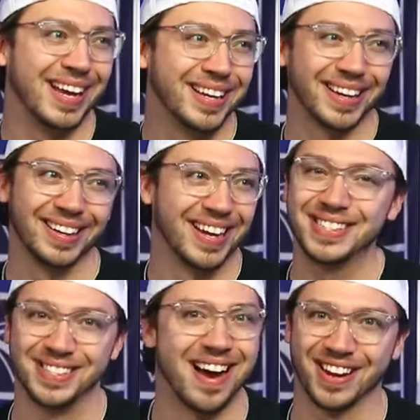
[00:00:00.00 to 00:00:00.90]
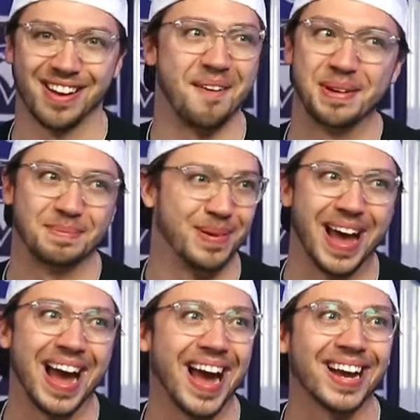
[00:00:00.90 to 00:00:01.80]
Like, he's not coming
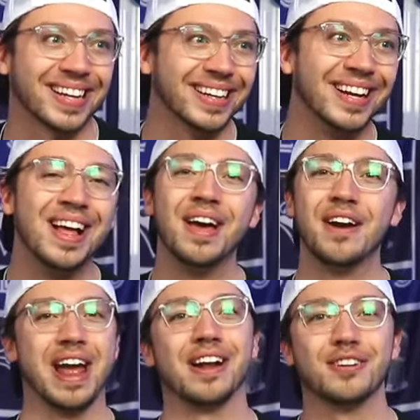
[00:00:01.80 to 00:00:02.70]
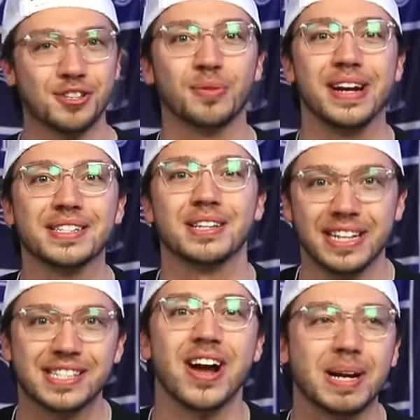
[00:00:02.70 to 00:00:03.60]
back. And here's the reason.
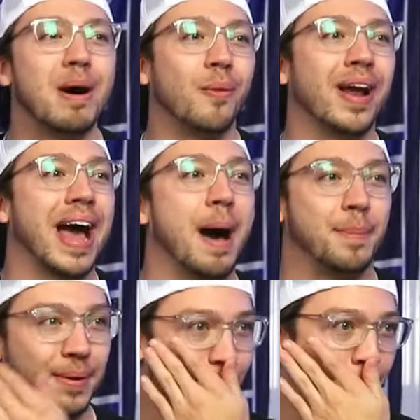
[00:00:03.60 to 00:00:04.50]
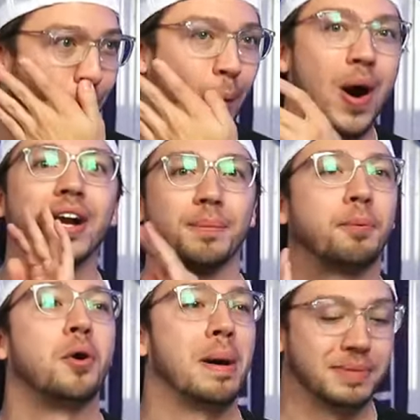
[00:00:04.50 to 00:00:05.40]
Let's talk about what happened.
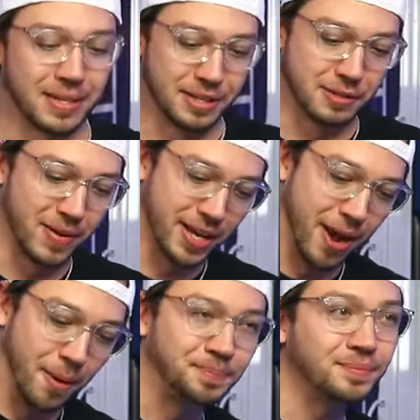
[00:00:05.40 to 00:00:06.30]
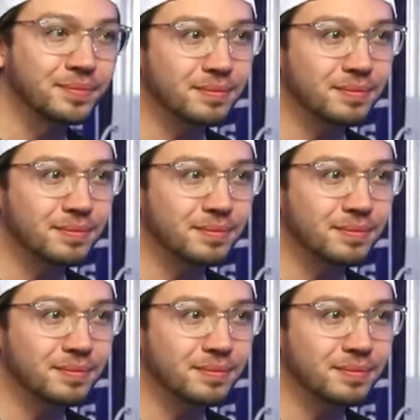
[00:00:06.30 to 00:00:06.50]
What prompted this video?